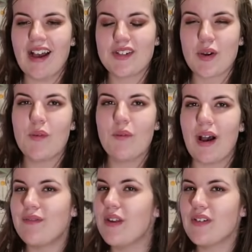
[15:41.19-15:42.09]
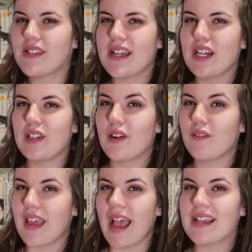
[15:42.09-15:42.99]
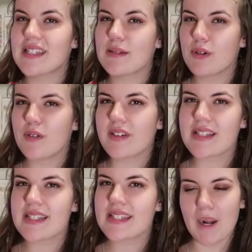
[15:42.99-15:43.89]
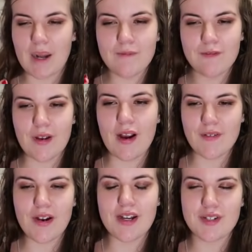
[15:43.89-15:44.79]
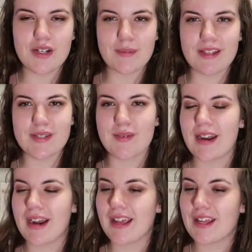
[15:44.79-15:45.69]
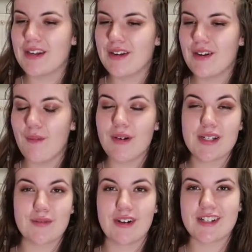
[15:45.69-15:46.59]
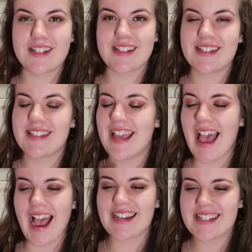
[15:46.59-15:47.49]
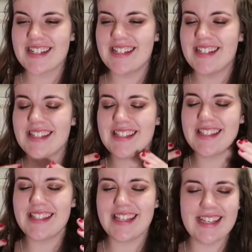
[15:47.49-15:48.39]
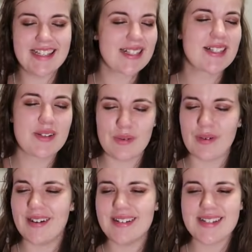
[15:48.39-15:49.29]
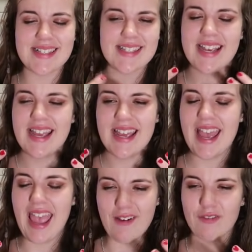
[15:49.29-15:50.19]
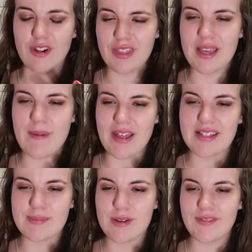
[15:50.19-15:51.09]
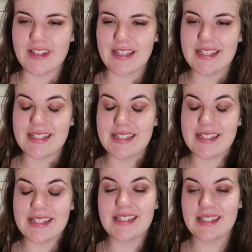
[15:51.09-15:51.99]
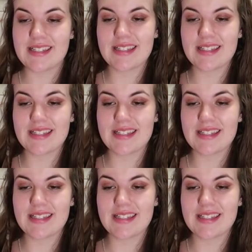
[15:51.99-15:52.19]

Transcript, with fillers: I don't, I've never seen a lot of gangster movies, but I'm very, very intrigued by this one and I cannot wait to watch it. The action, the score, just everything about this movie, it, it